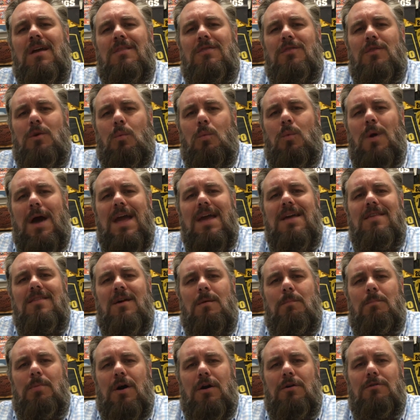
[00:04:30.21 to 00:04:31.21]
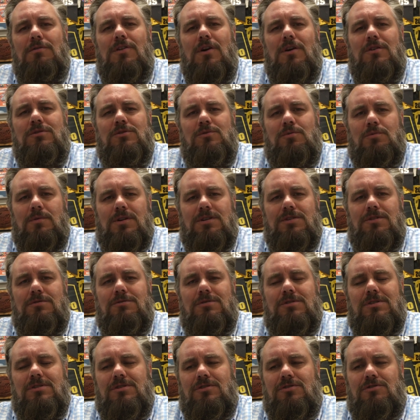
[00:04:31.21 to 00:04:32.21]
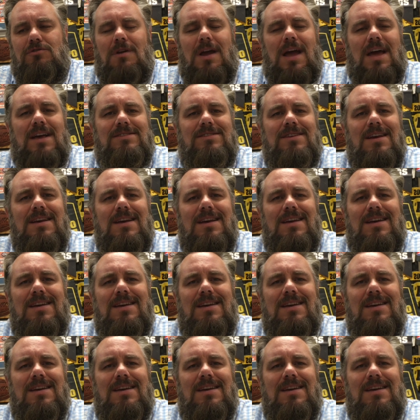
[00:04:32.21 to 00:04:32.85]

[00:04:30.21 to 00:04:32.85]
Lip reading: The way that pothos reduces stress